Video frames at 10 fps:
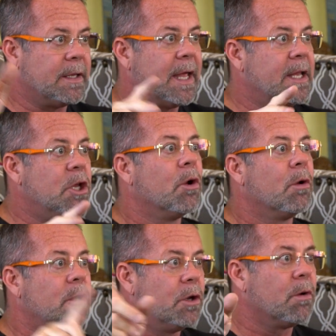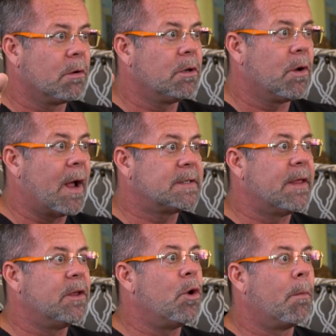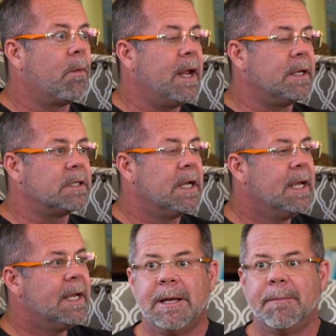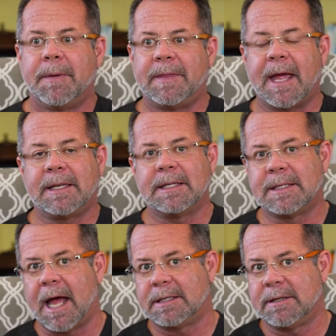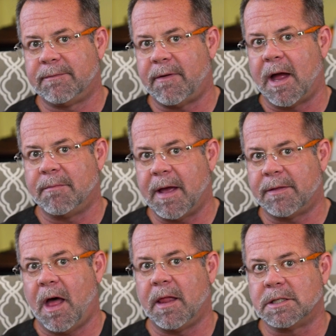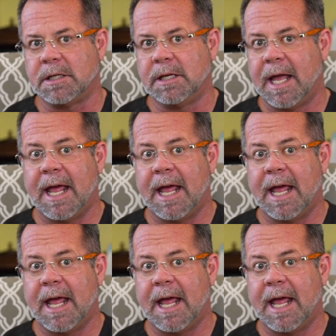That you're you're you're outside the normal range, but that does not define pathology.